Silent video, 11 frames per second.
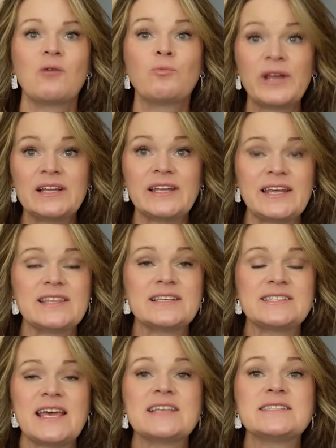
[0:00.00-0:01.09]
Really,
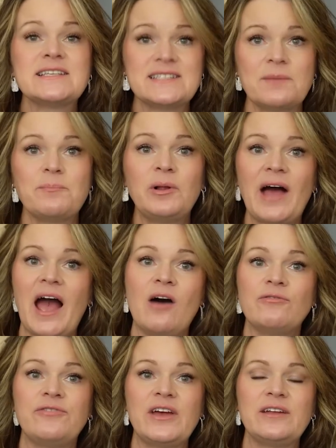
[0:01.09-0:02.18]
this takes a simple
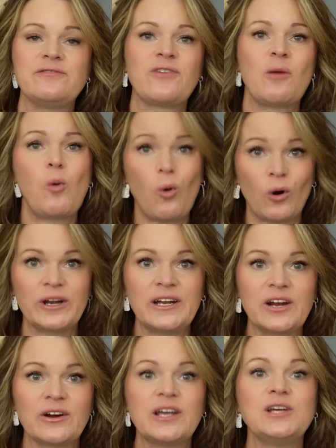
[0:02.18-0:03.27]
outfit from
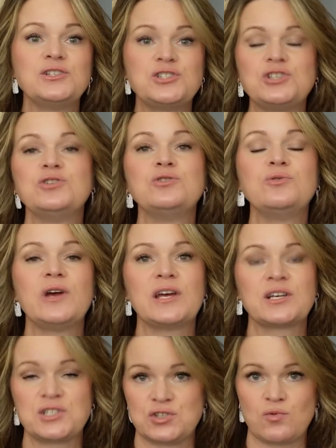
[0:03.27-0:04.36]
ordinary to
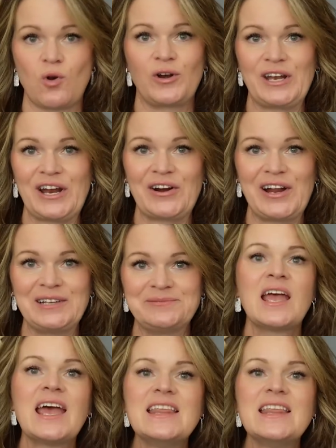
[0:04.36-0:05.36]
extraordinary.